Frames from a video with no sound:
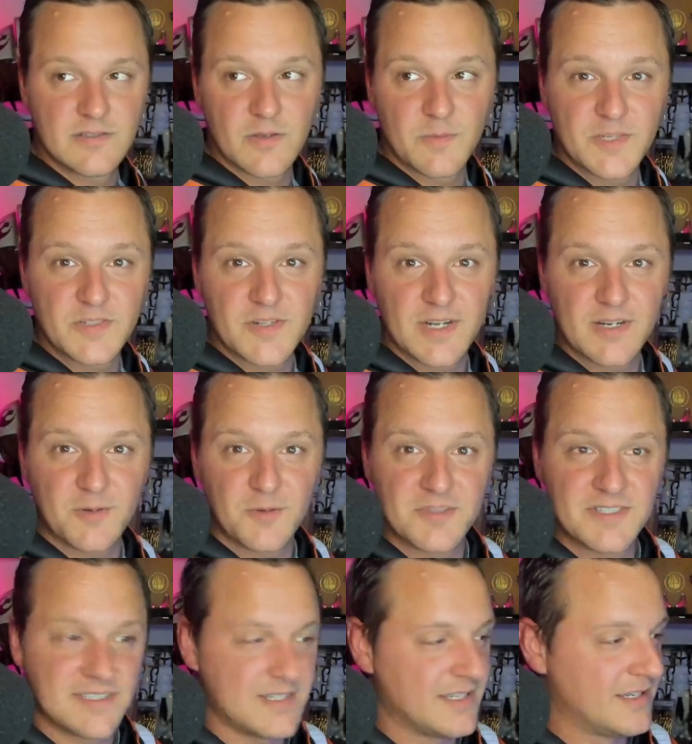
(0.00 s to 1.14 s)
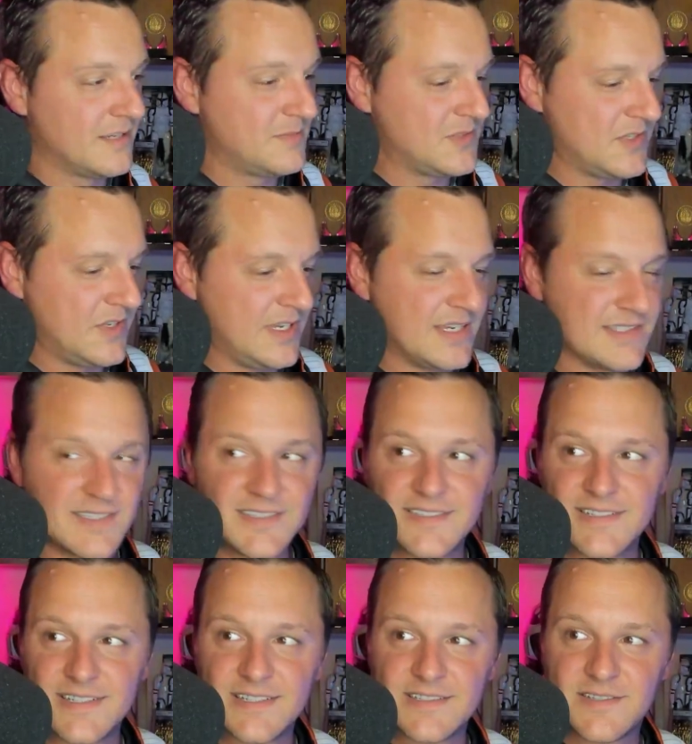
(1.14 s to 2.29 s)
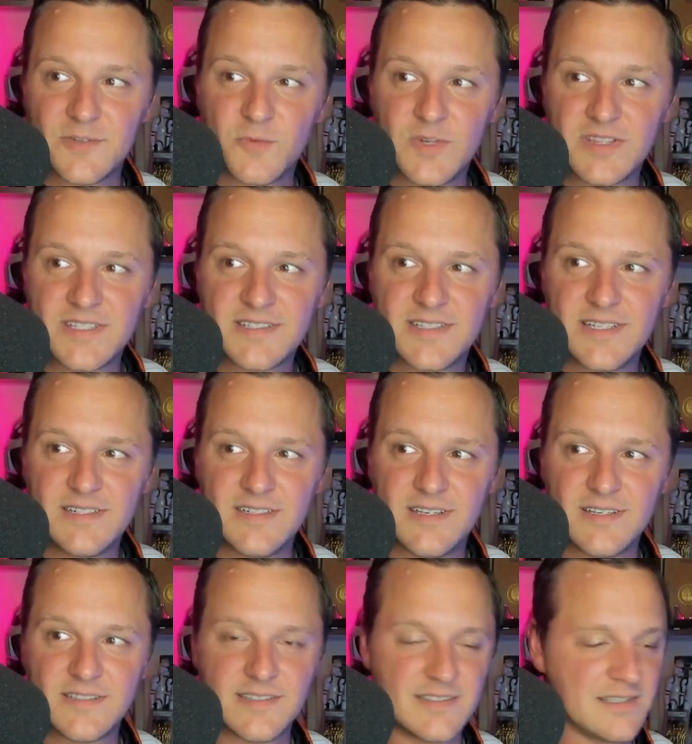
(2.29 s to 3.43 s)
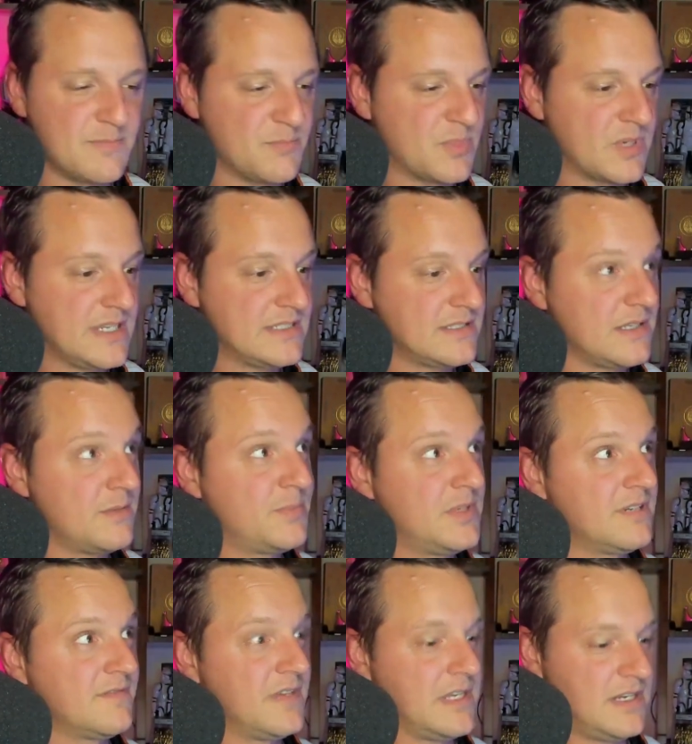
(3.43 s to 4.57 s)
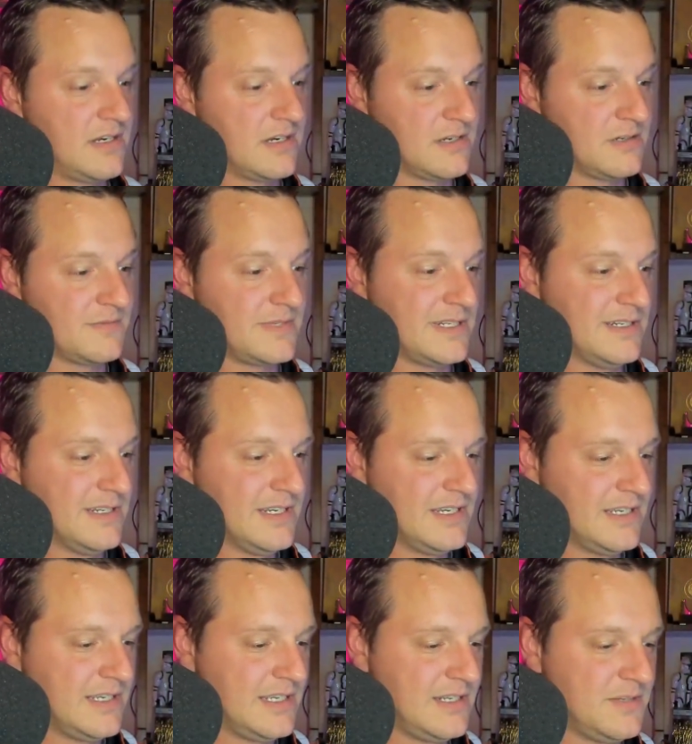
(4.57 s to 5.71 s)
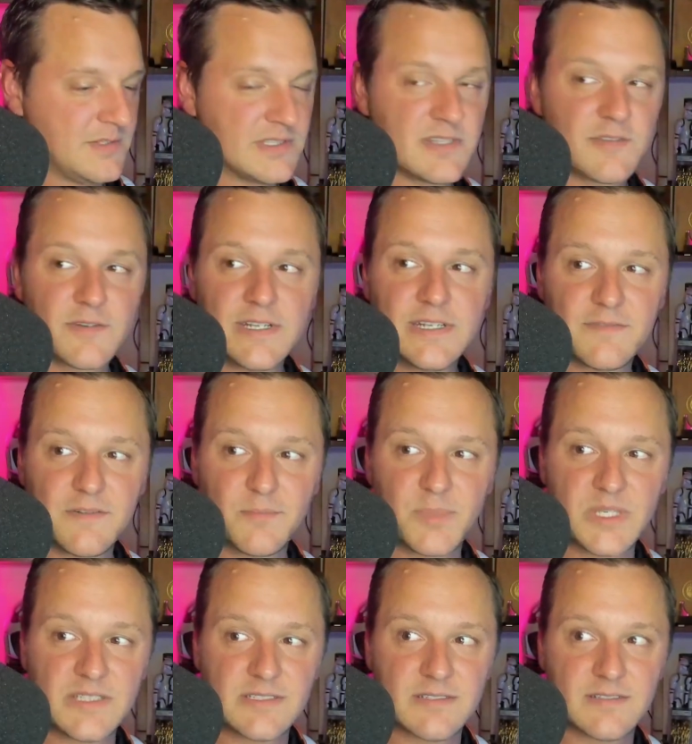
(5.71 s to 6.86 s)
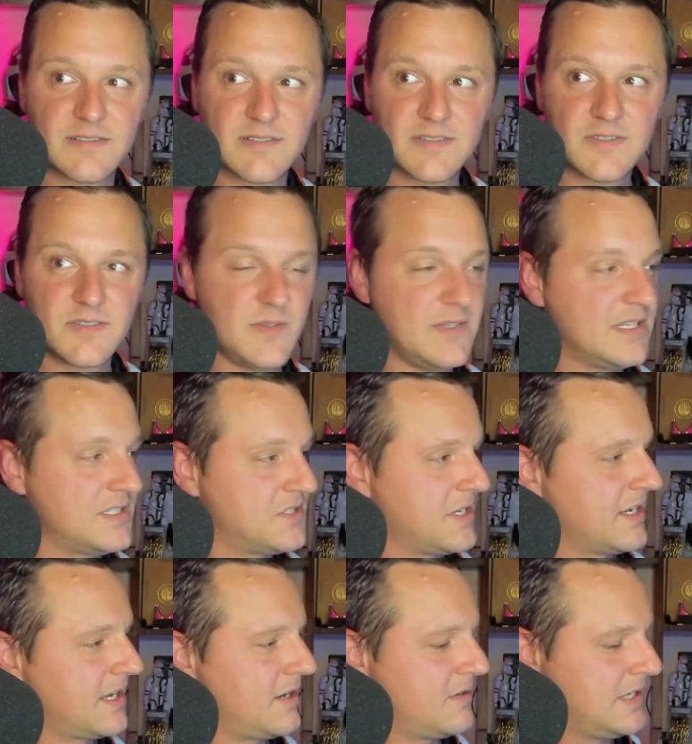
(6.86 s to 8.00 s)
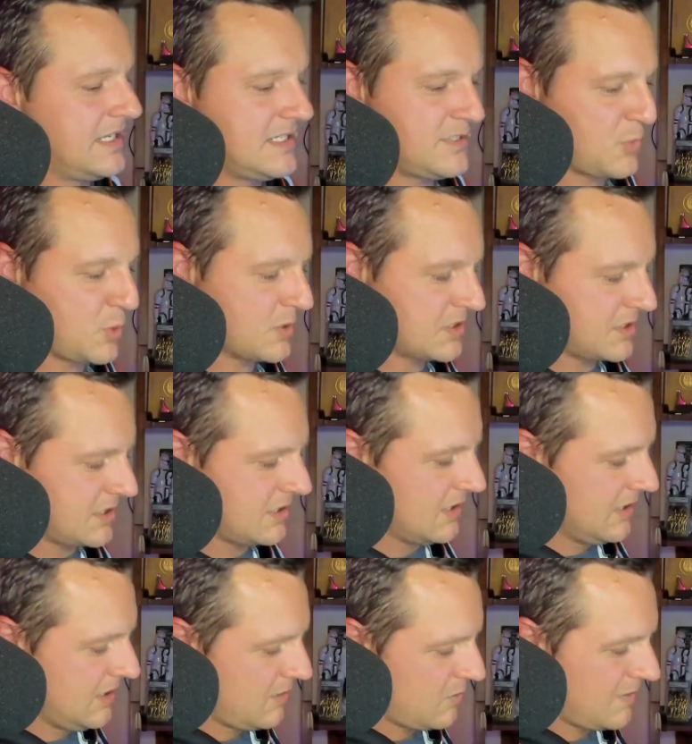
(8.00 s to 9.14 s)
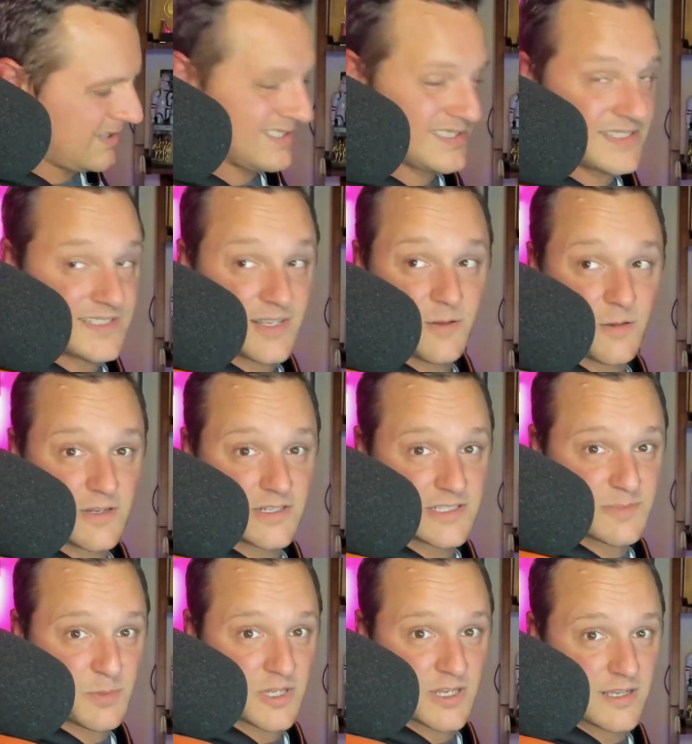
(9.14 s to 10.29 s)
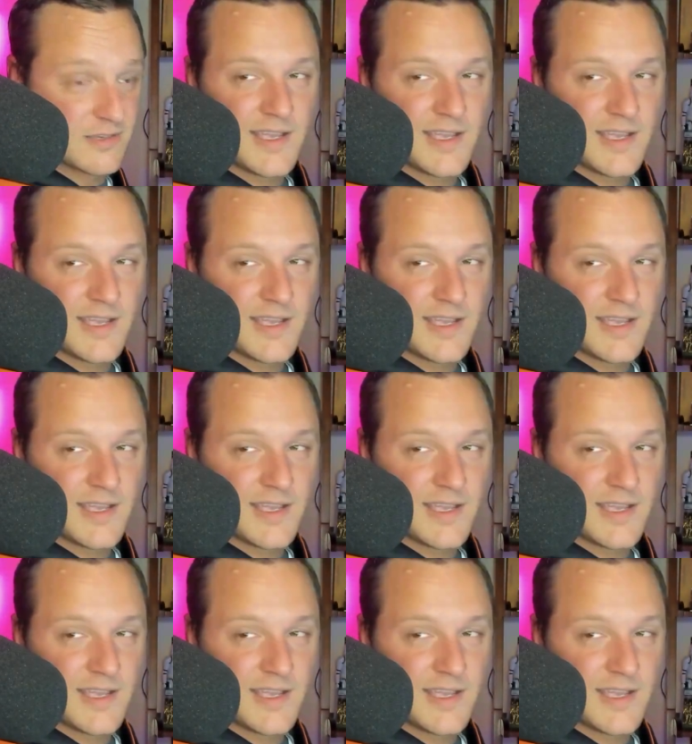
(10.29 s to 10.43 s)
I'm going to try to hold this thing up so you guys can see it. So what this thing does is it breaks up your Vader helmet into its 3 different pieces so you can check out each portion while it's still on display.